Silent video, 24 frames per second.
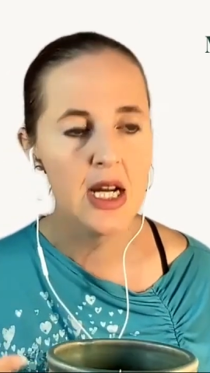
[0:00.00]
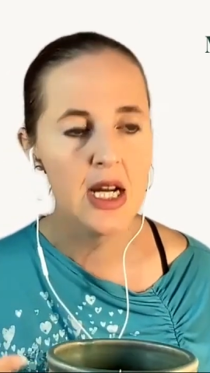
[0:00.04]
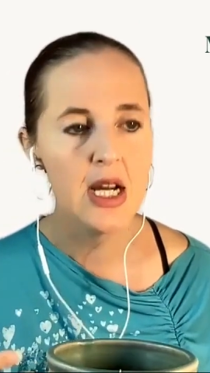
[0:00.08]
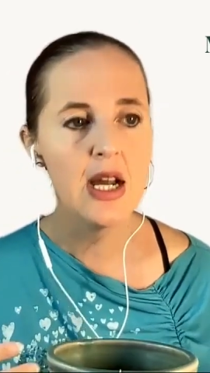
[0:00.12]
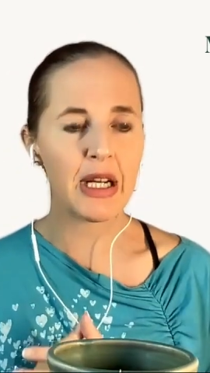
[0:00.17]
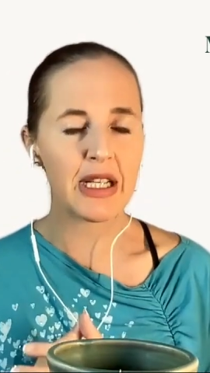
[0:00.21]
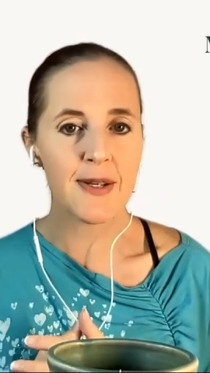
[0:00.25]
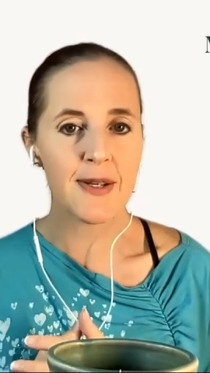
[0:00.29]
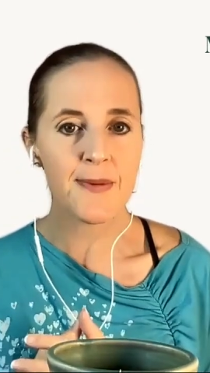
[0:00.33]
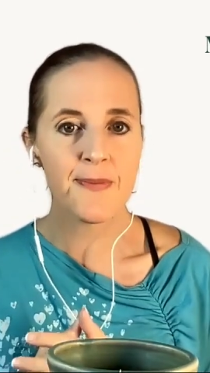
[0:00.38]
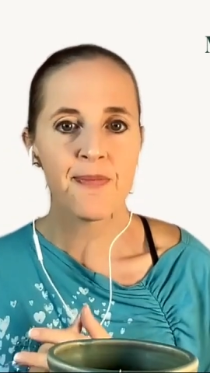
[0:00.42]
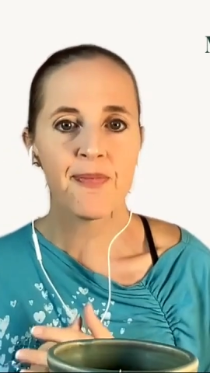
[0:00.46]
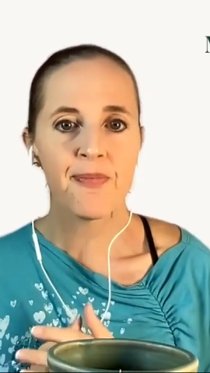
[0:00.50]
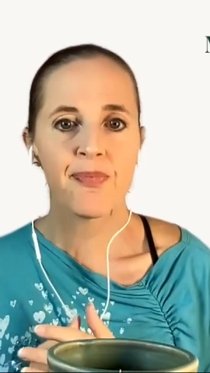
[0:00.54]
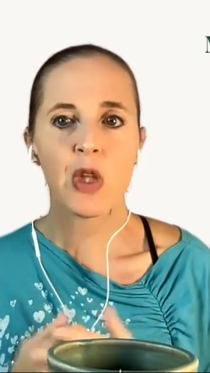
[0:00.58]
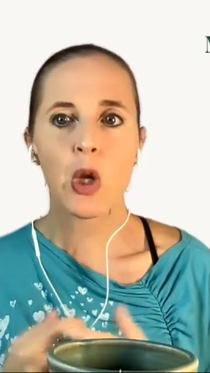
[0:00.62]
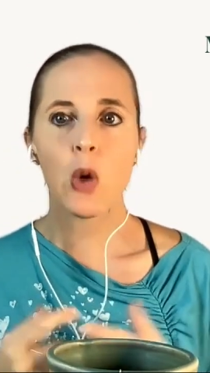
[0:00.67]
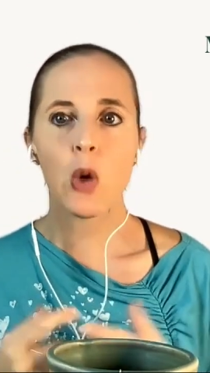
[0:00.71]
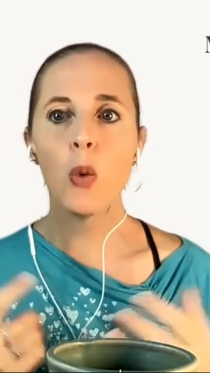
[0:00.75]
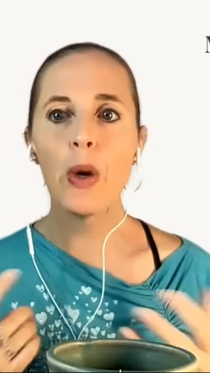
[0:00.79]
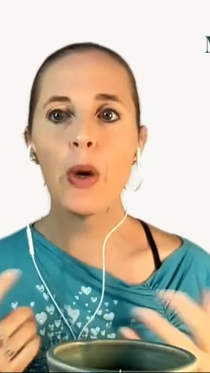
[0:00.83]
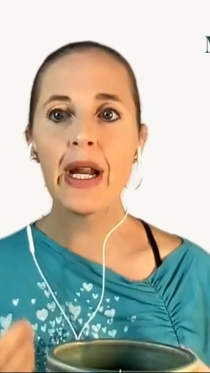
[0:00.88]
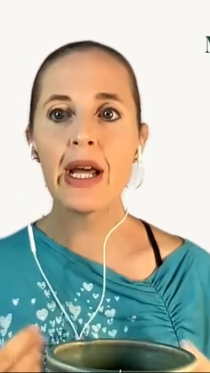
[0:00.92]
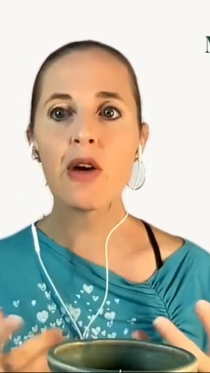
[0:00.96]
But
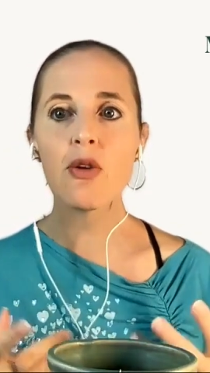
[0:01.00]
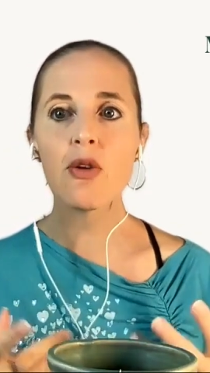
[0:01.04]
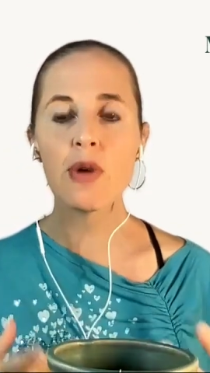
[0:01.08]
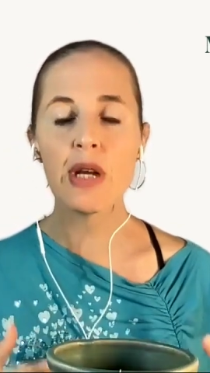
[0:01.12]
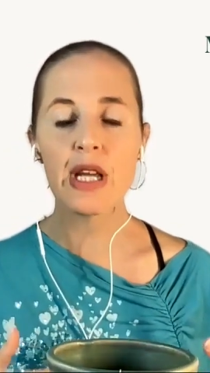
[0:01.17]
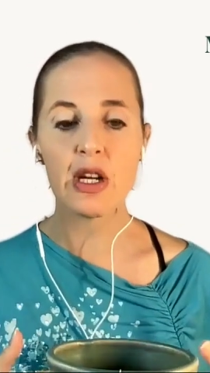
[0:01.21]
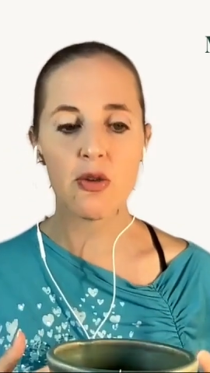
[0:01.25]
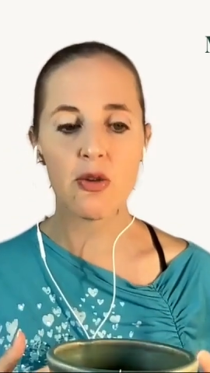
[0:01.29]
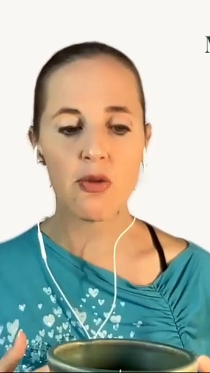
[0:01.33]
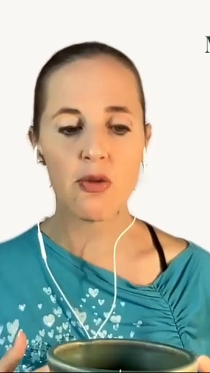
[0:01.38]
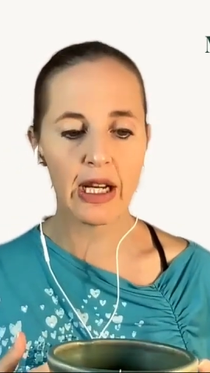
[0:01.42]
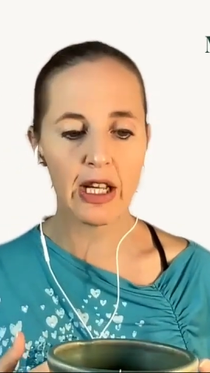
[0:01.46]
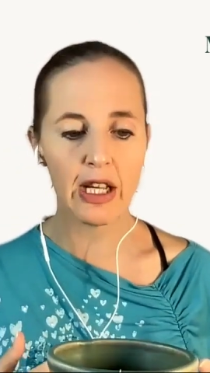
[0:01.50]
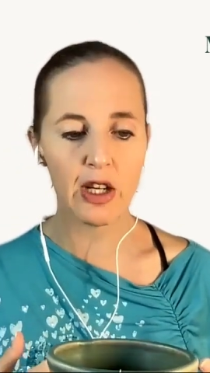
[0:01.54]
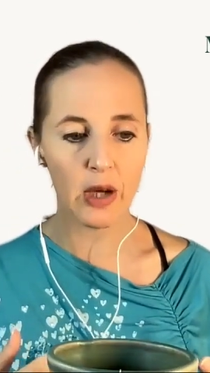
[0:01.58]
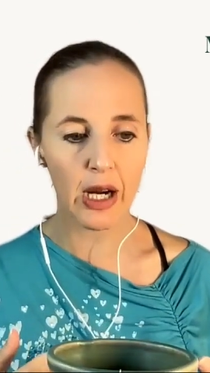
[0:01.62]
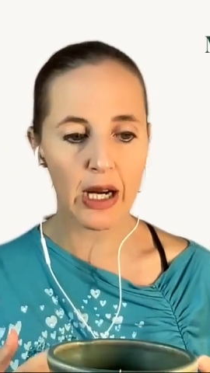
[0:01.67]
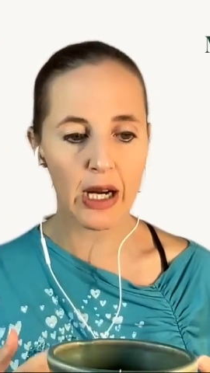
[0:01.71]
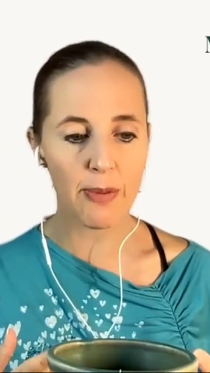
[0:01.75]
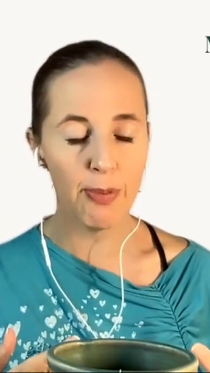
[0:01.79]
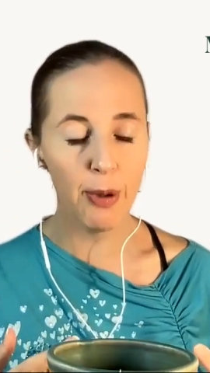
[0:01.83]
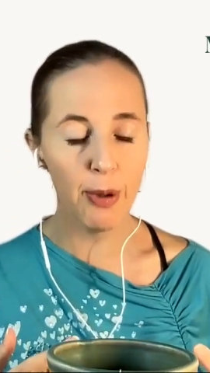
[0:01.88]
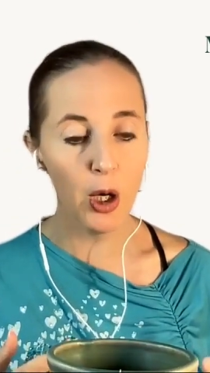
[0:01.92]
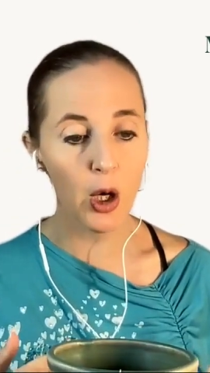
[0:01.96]
when I read a really
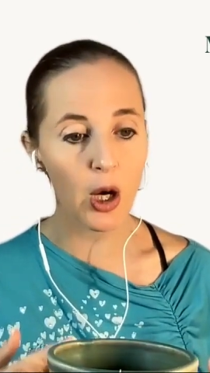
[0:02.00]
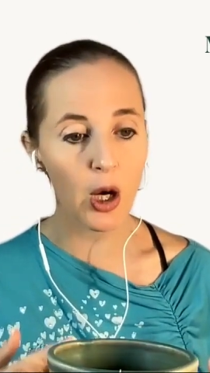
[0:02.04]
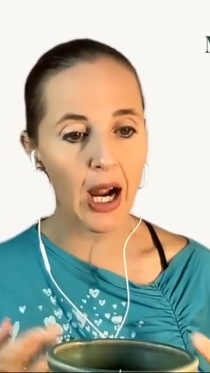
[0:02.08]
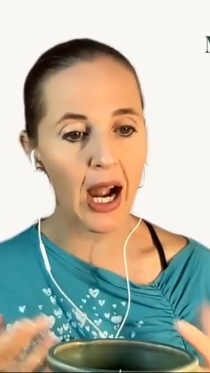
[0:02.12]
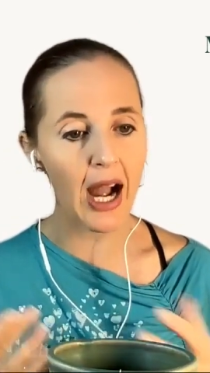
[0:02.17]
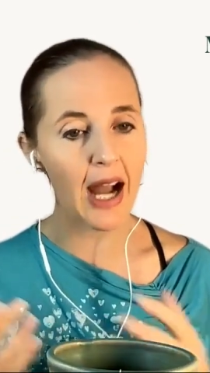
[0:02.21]
great book,